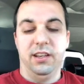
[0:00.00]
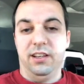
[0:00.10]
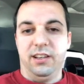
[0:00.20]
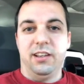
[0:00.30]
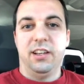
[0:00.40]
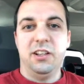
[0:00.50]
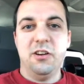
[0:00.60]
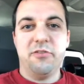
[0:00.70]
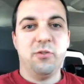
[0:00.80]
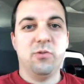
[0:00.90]
Hello
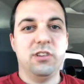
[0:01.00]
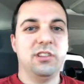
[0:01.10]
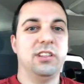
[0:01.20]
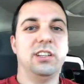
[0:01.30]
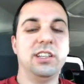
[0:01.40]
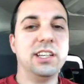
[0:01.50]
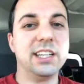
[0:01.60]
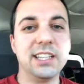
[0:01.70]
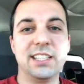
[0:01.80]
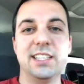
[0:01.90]
everyone.
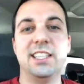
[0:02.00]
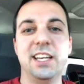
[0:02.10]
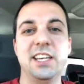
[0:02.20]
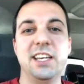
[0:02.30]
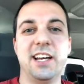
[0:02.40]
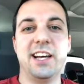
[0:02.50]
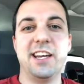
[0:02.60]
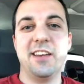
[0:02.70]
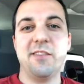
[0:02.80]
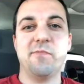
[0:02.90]
Today I
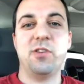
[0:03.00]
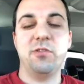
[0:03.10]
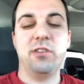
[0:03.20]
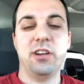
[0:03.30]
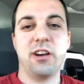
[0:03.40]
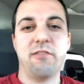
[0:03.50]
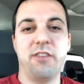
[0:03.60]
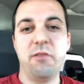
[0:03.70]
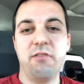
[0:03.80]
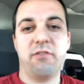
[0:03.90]
am doing our
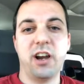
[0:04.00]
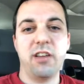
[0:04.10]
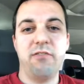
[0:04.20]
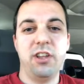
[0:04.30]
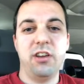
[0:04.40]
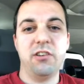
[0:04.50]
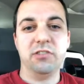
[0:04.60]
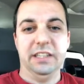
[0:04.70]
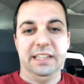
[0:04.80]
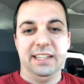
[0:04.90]
Family Friday video
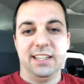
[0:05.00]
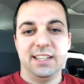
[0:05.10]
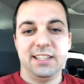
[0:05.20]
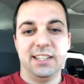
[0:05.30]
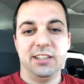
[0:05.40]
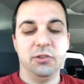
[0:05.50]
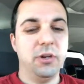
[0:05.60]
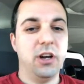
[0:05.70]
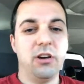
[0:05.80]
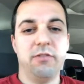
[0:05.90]
a little bit
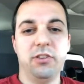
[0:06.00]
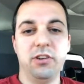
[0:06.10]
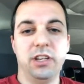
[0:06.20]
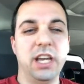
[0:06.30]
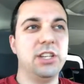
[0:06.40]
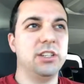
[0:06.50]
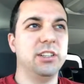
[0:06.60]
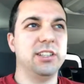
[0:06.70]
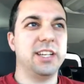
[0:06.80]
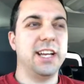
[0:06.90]
off location
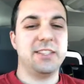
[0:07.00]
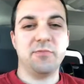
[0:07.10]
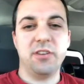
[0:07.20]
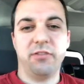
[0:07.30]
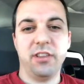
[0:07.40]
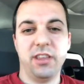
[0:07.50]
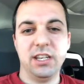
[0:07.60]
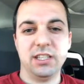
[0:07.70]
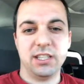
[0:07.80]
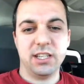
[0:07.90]
because I had some different
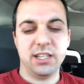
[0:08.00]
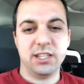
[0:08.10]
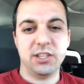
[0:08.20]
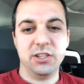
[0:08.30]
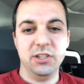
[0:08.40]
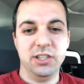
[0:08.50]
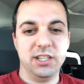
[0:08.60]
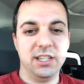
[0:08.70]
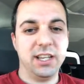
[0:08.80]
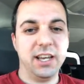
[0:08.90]
things to do
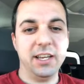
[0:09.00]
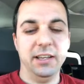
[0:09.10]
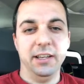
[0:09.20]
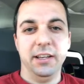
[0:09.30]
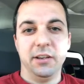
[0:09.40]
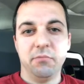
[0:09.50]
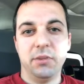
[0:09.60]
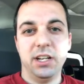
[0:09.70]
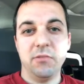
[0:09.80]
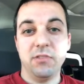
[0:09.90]
today,
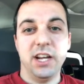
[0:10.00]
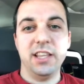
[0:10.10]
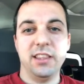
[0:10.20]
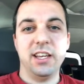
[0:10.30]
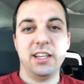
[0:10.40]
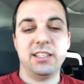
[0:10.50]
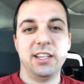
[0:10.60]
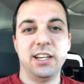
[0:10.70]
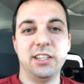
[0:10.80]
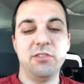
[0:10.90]
but I'm glad
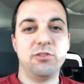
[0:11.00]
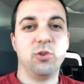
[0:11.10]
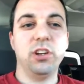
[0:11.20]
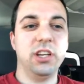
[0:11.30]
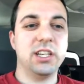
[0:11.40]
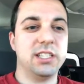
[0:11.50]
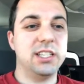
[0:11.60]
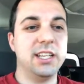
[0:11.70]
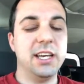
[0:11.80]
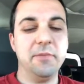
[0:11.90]
that you're joining us
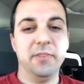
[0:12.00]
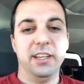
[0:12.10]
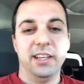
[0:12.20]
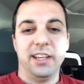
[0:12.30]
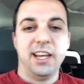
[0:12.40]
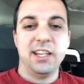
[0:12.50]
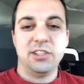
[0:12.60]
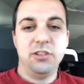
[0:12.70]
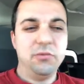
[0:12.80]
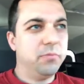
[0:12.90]
today.
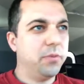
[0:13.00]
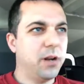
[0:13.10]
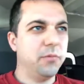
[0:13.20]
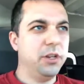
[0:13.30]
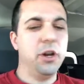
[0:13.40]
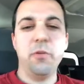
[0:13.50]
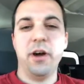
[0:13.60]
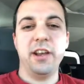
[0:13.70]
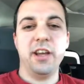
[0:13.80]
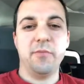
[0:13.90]
As you probably know
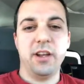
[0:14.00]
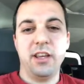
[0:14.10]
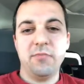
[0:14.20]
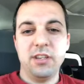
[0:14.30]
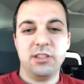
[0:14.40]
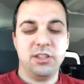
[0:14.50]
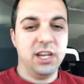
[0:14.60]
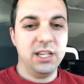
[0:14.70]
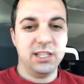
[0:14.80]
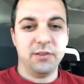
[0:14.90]
by now, my name is
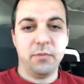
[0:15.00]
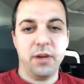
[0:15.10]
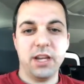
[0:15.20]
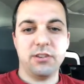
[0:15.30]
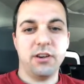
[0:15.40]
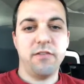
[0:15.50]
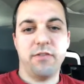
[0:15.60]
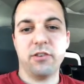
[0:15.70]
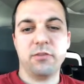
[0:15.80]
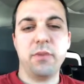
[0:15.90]
Chase. I'm the pastor at
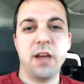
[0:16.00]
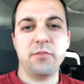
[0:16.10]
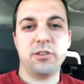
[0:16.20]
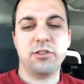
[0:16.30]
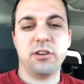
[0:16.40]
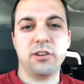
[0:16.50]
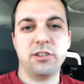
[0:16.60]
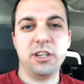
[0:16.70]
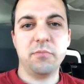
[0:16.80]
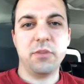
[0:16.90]
First Baptist
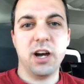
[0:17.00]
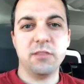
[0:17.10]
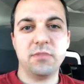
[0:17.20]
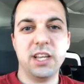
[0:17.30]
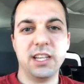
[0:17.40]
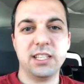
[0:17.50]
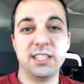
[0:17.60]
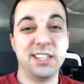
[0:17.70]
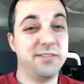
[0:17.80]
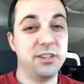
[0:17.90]
Church in Bonham,
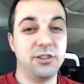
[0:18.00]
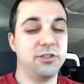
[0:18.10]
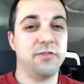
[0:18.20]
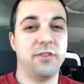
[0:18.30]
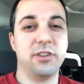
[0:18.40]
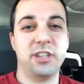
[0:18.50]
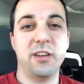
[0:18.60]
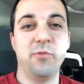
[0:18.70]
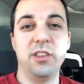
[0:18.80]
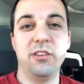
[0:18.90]
Texas. If this is your first
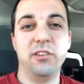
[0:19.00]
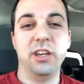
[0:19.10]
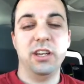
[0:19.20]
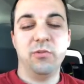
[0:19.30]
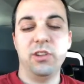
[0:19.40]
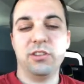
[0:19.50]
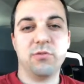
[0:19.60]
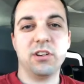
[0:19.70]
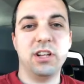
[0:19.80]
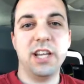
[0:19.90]
time with us,
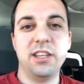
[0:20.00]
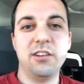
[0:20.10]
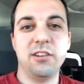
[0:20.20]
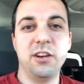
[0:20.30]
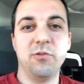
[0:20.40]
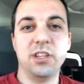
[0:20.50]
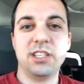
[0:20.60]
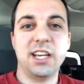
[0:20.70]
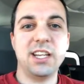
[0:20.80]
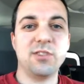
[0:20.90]
we're glad that you're here with
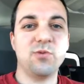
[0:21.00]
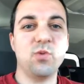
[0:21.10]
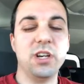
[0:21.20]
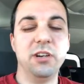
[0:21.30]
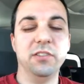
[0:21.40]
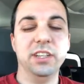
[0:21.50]
us as well.